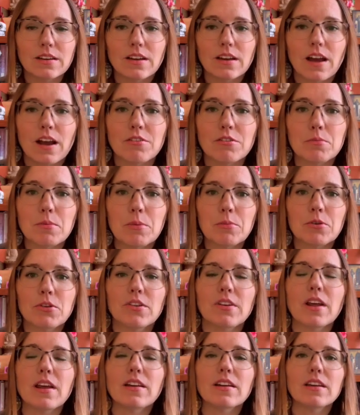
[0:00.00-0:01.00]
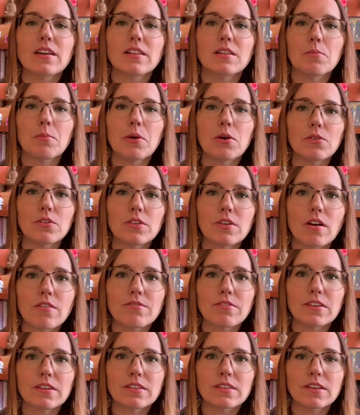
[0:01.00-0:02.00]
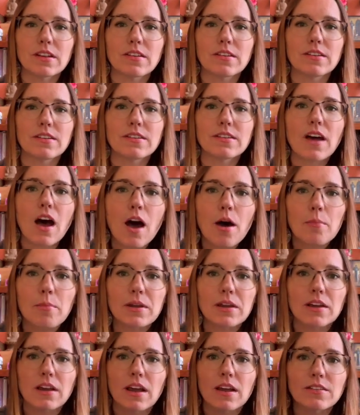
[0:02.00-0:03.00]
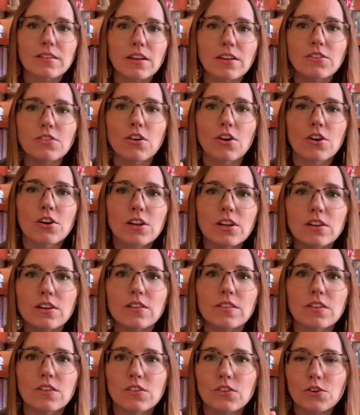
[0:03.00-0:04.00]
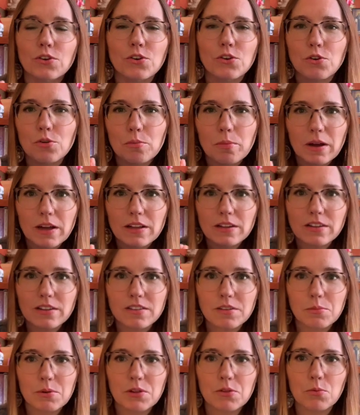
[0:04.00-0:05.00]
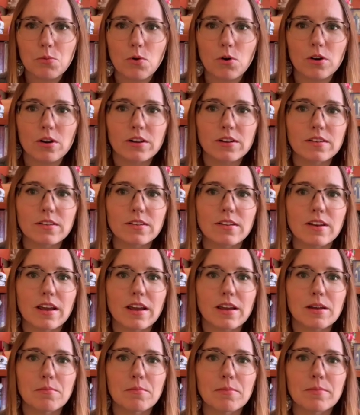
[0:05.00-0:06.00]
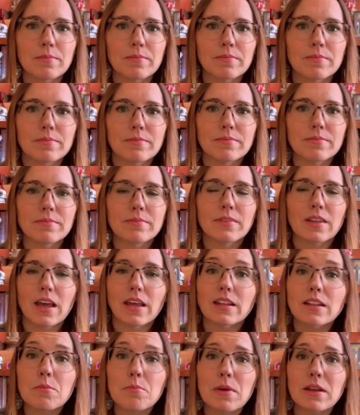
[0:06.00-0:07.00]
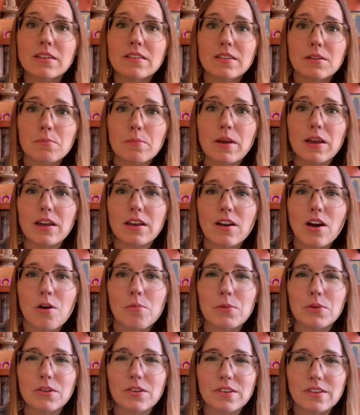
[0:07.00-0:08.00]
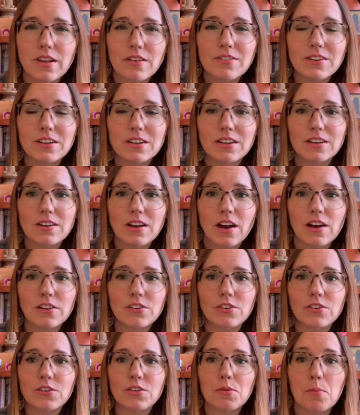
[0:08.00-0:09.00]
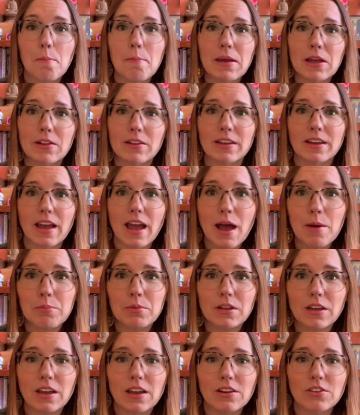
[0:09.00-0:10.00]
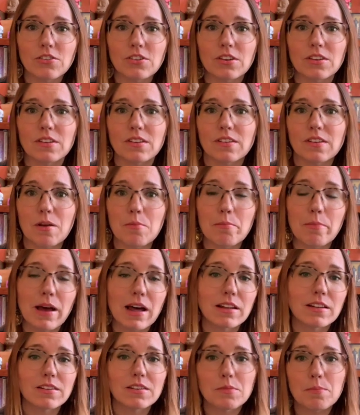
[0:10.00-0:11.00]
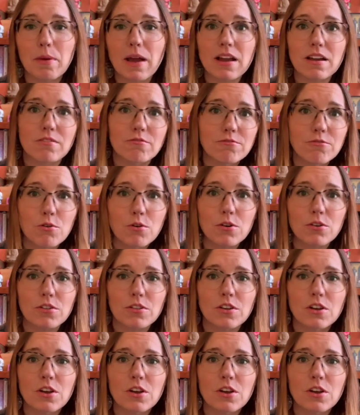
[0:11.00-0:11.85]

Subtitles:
I remember standing in the post office, sobbing as I darkened in the circle by Elizabeth Warren's name, and lamented paying almost $70 mailing applications and ballots back and forth